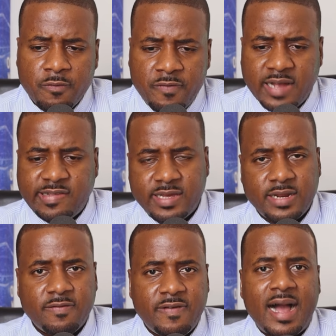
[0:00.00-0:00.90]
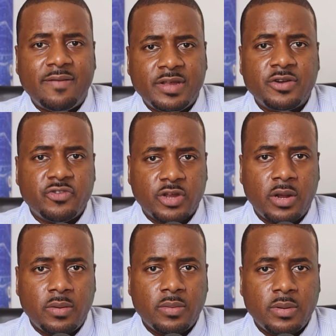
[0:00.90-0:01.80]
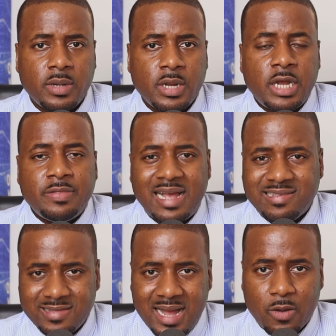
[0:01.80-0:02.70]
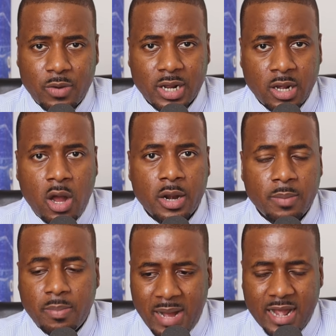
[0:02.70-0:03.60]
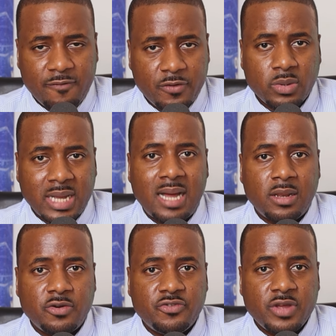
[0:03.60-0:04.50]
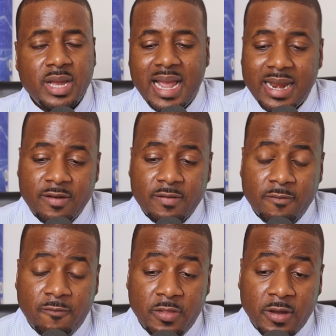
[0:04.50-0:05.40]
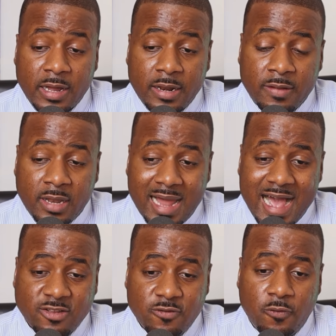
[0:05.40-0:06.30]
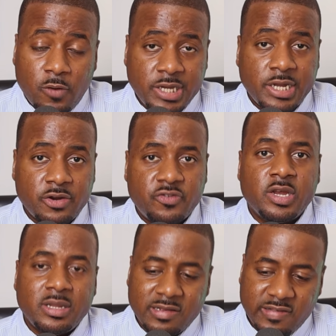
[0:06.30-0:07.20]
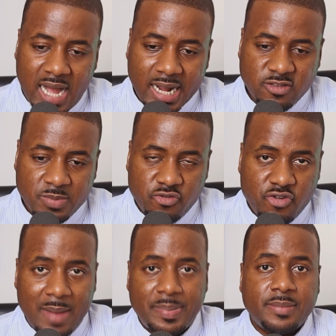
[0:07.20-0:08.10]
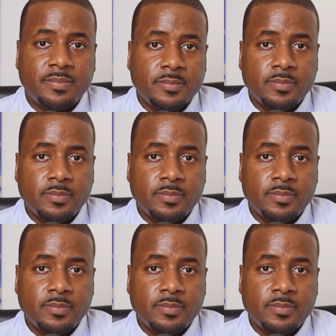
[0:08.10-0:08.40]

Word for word: invested in 5 years ago, that stock would have gone up by a few dollars, and then for the last 4 years, the stock has been dropping.